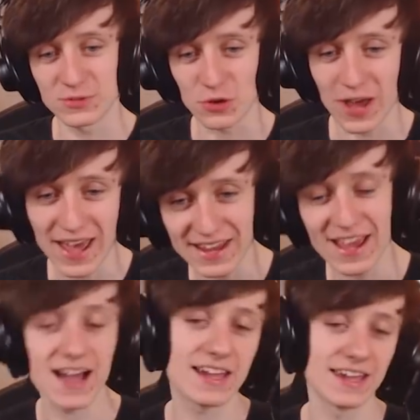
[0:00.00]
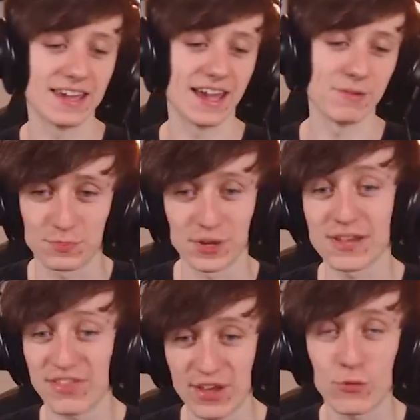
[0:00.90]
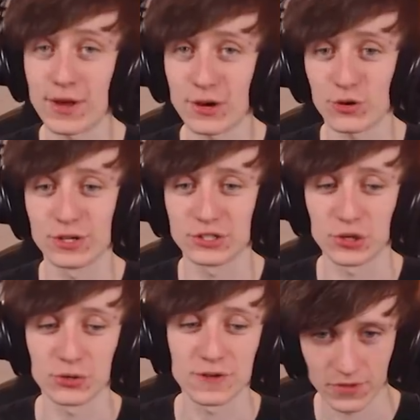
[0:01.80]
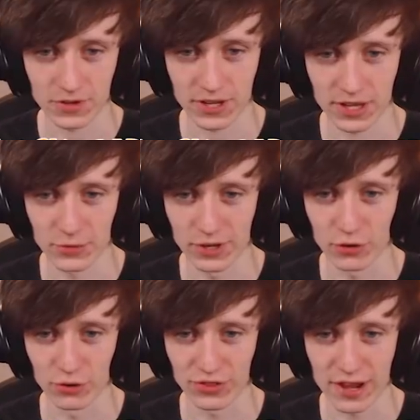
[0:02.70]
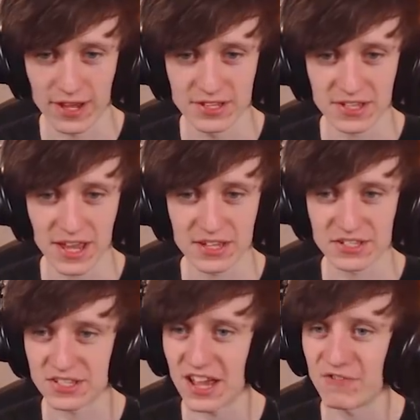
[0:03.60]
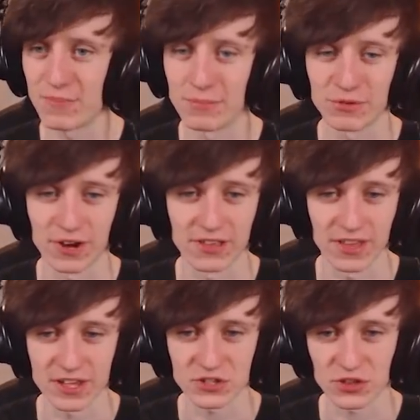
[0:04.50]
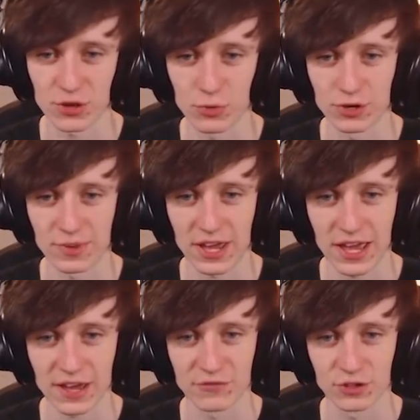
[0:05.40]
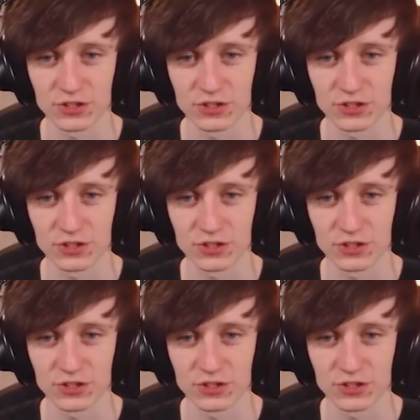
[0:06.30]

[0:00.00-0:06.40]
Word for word: them do any hacking yet, but I think we are going to. Okay, here we go. There is a staff member right there, so they want to to be careful